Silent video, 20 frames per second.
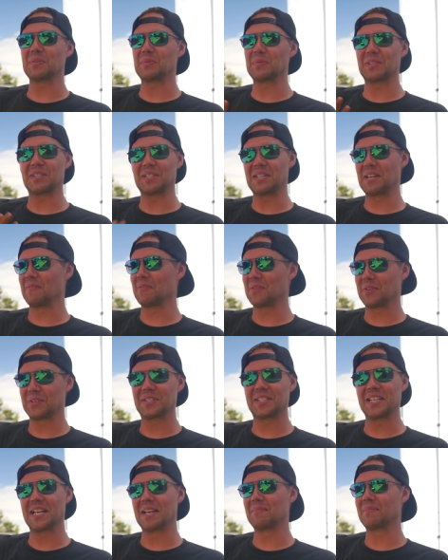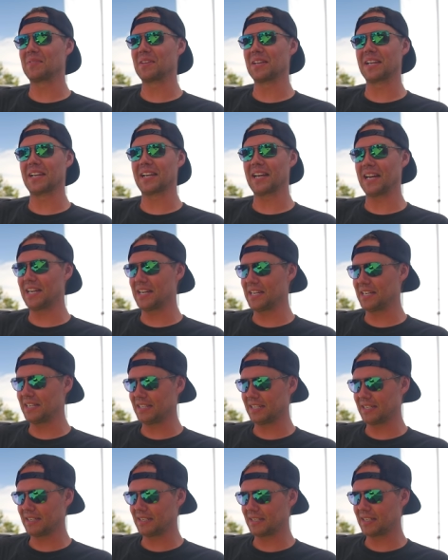It was never the same thing. I
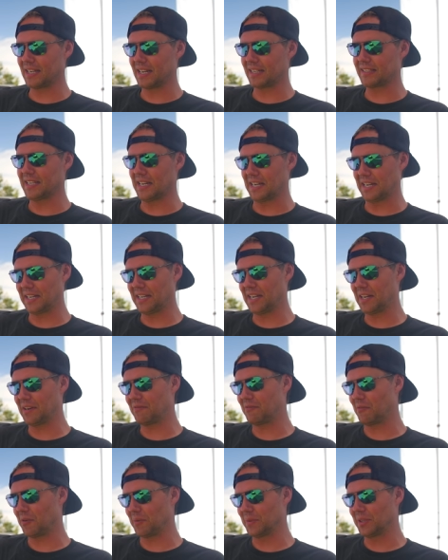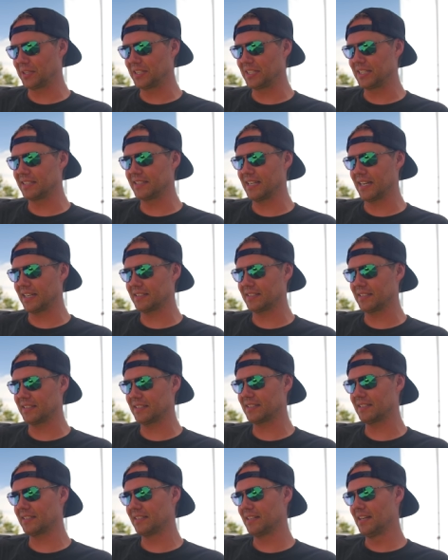got taken out of Formula D
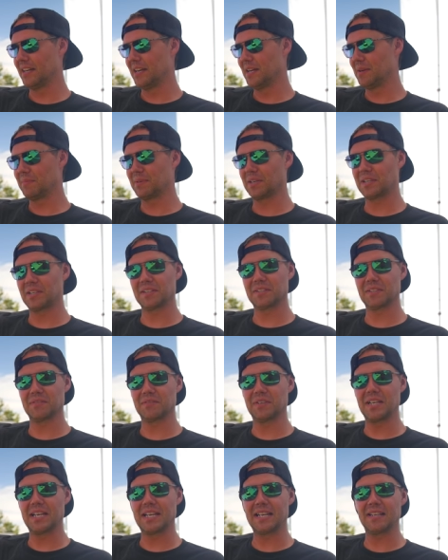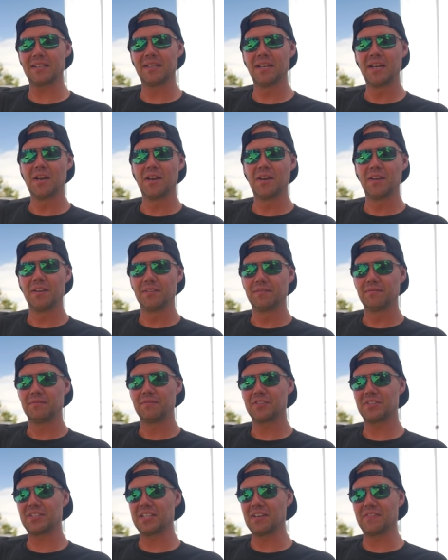Texas because of a
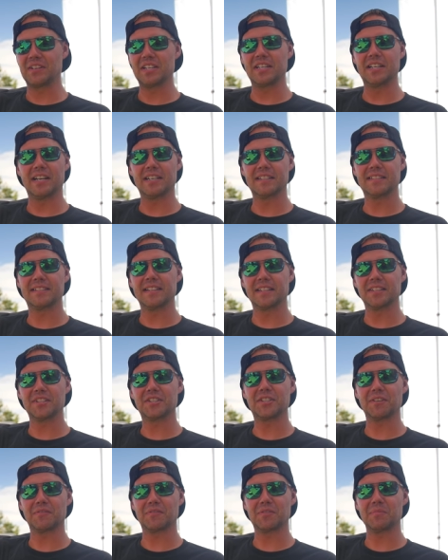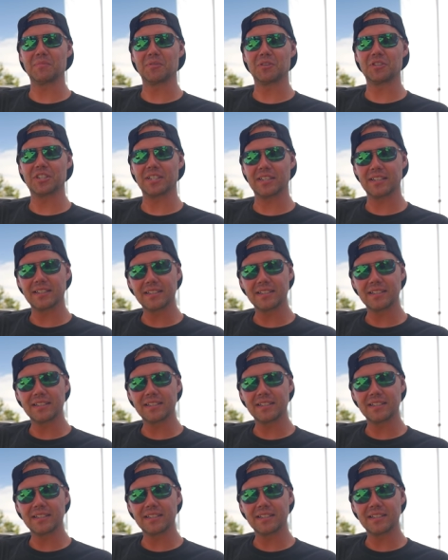79 cent shifter bushing.